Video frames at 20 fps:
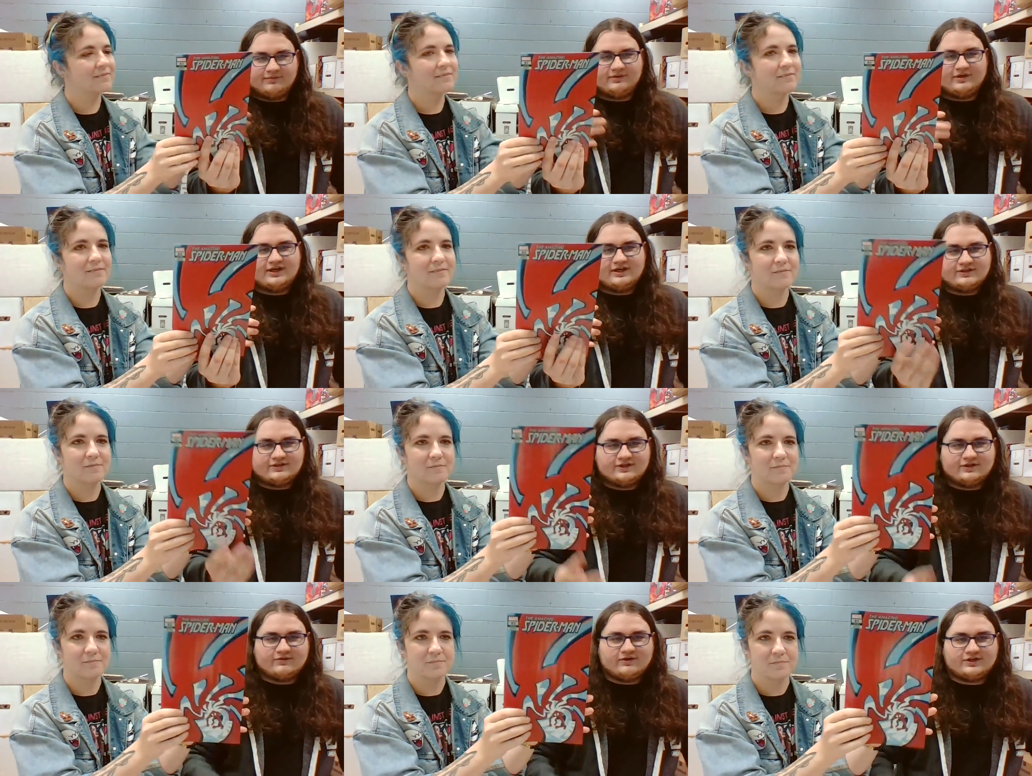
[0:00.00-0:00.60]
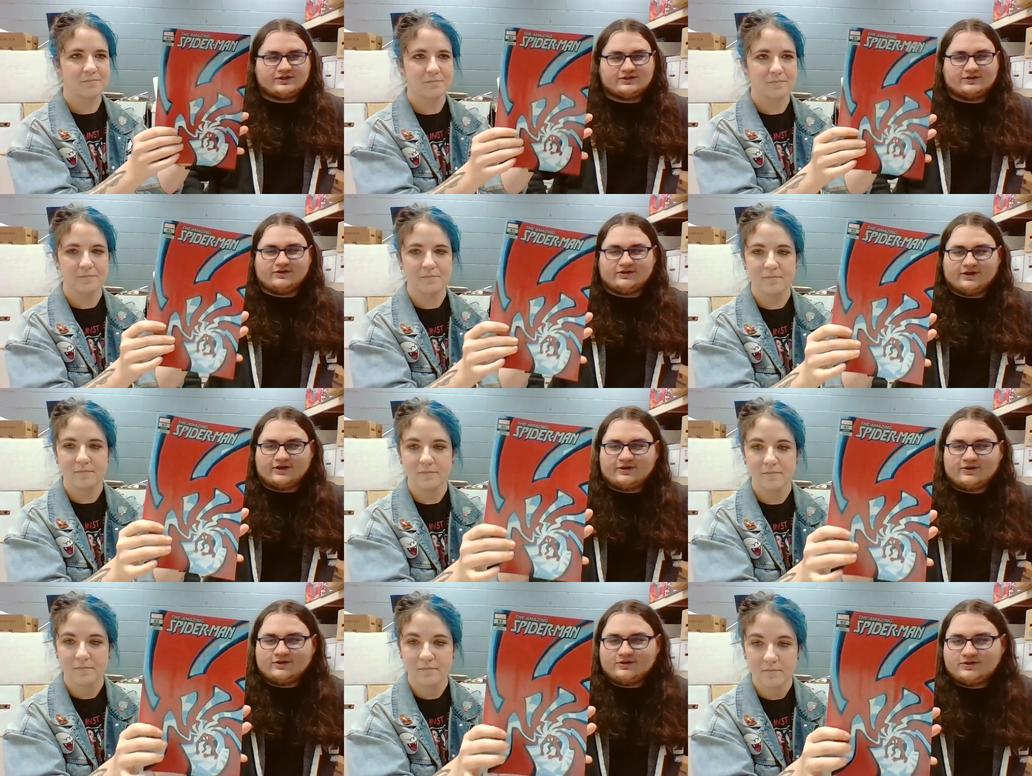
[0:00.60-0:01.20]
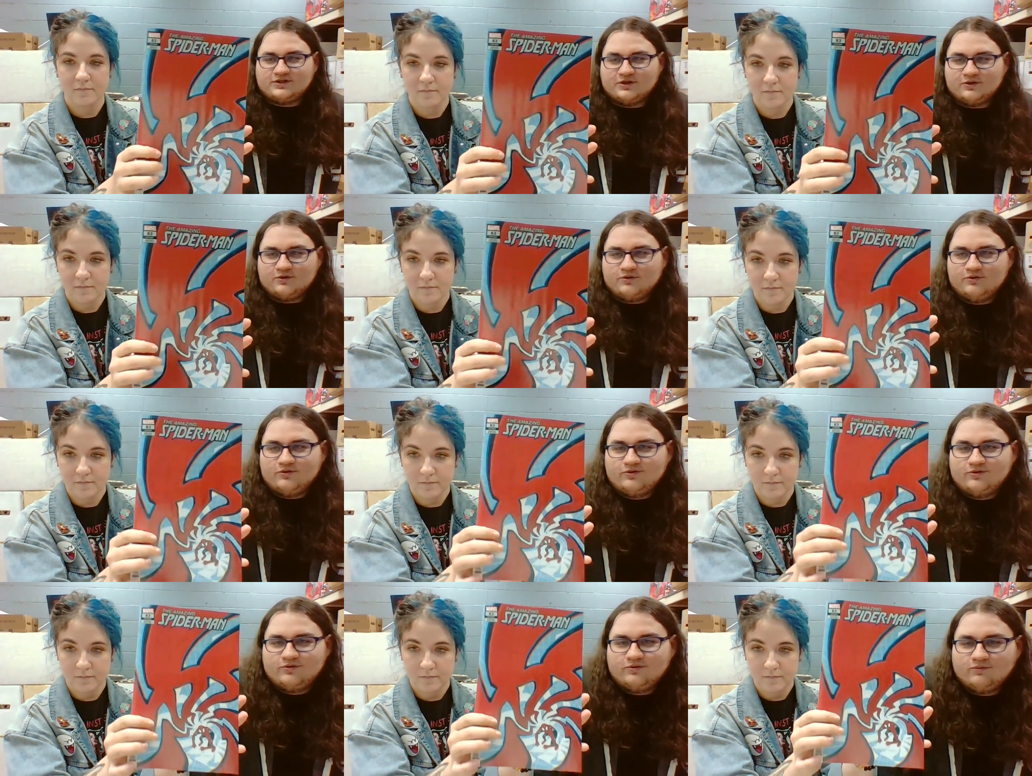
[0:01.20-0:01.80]
Speaker 1: I'm gonna ask you a question. Okay, so
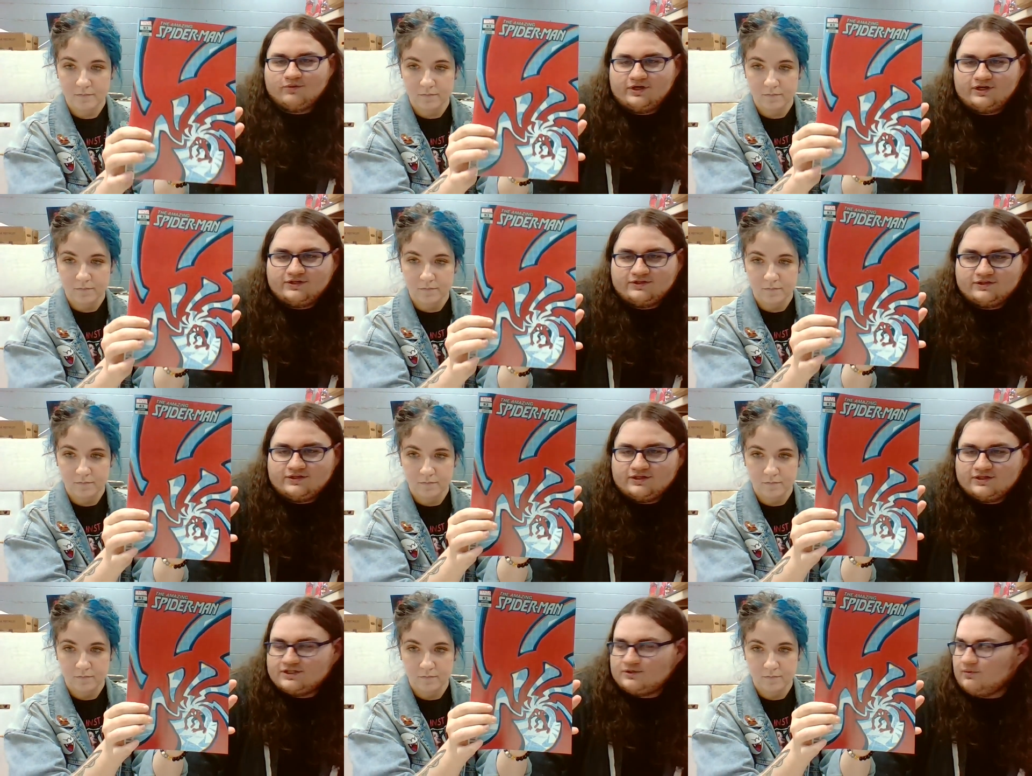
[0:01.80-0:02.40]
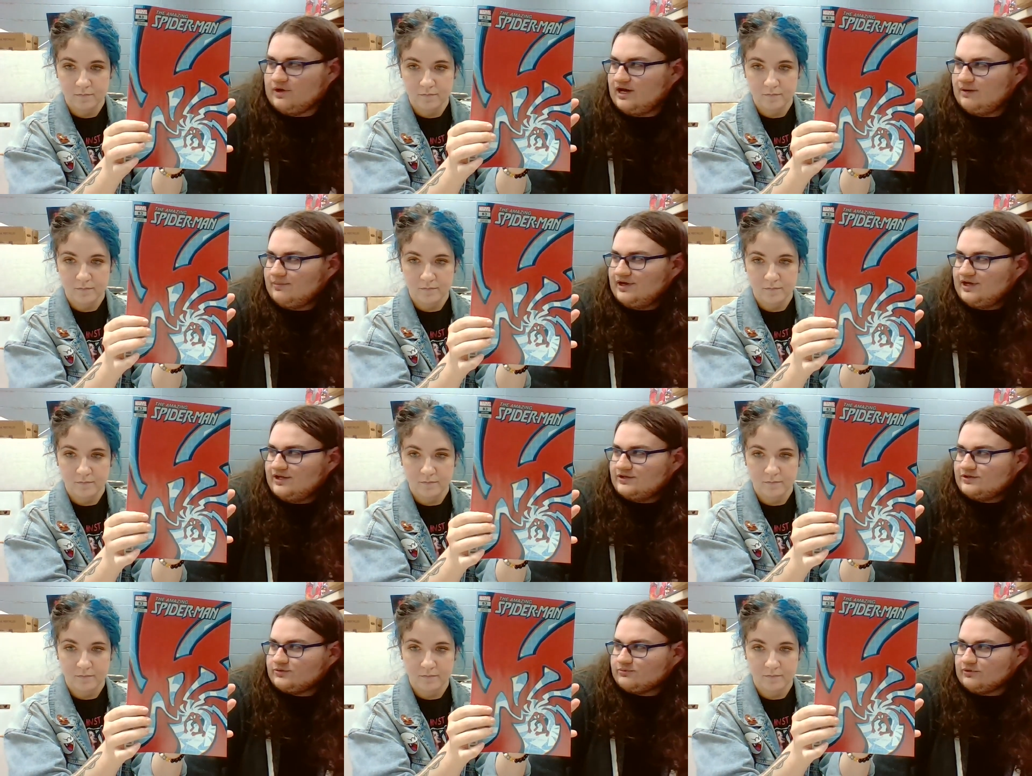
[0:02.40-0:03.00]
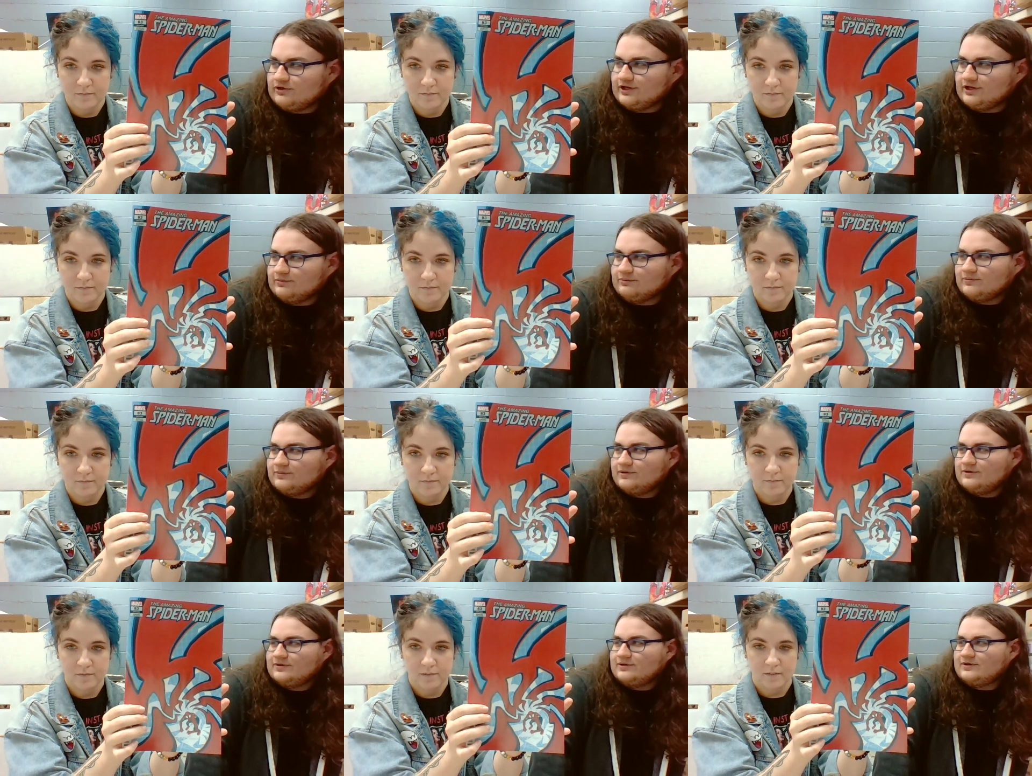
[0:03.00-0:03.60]
who? What is uh, Spider-Man's real name?
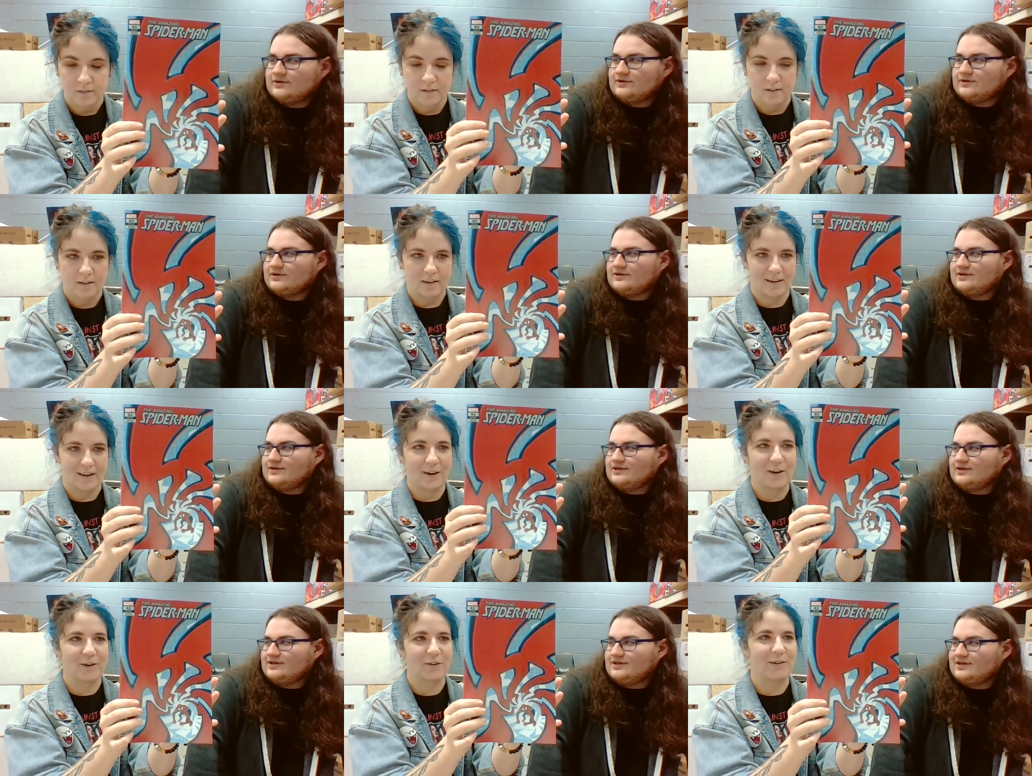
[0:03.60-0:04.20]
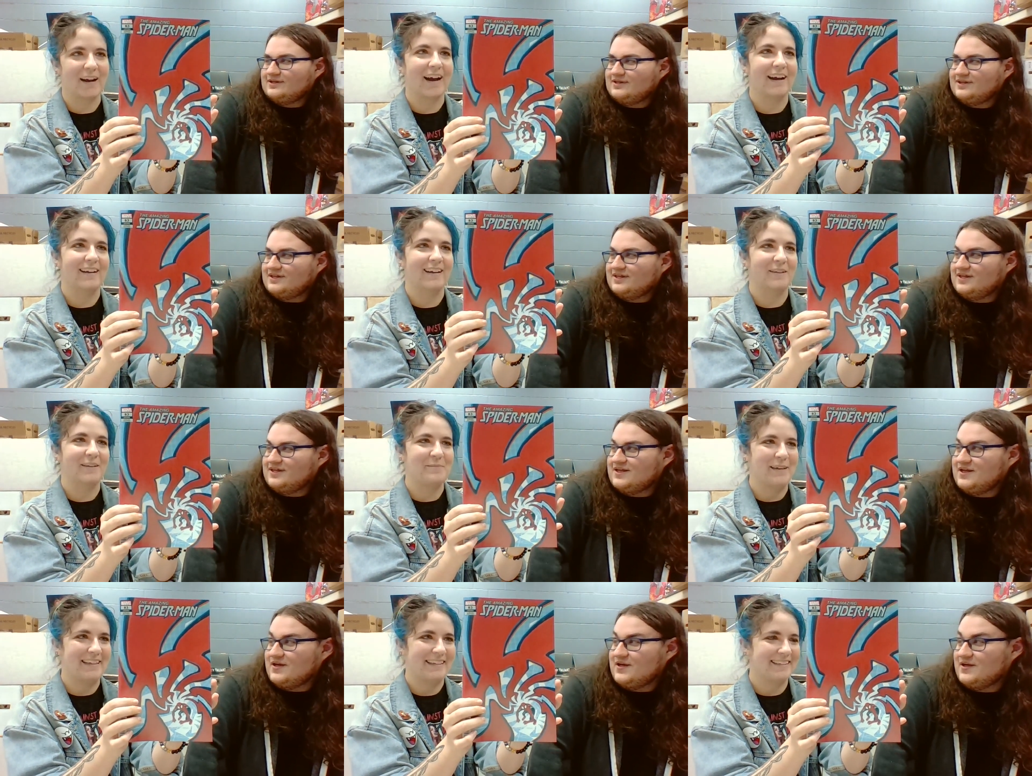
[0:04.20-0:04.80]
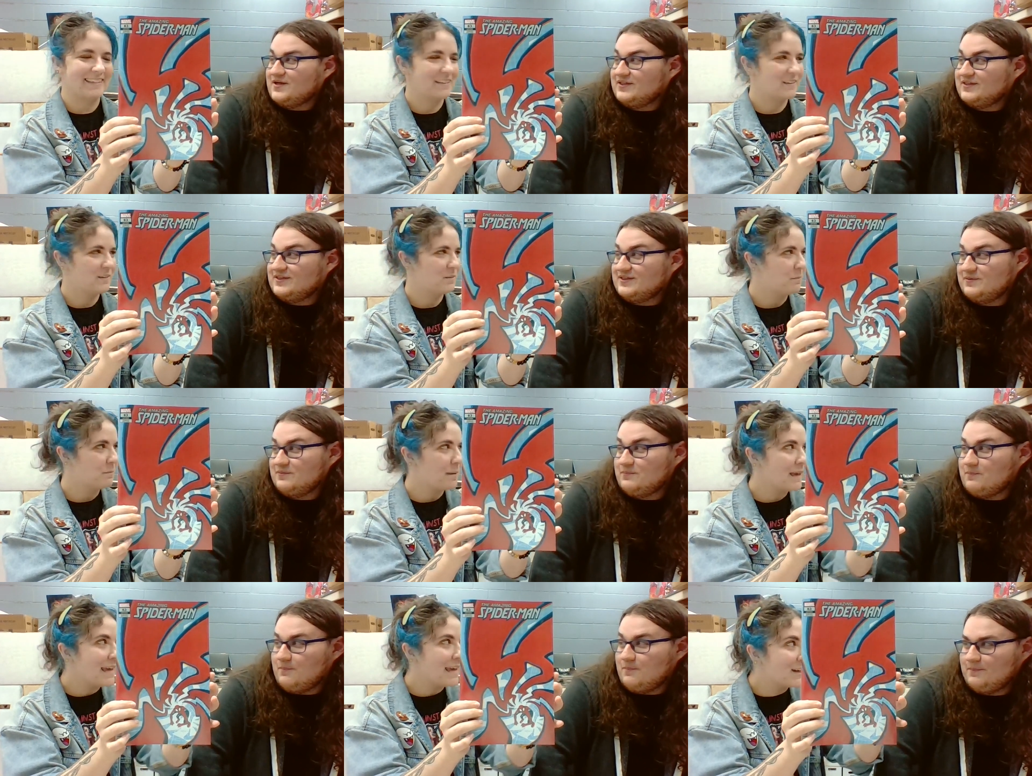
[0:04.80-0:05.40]
Speaker 2: Oh God, I mean,
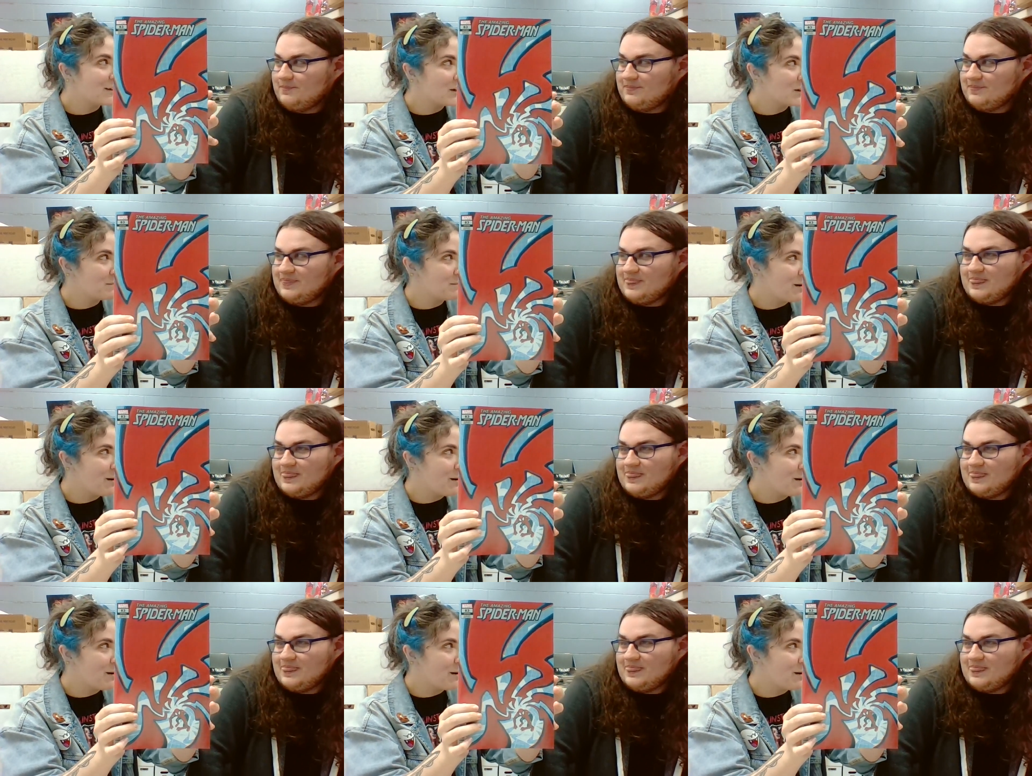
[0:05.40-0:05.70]
Peter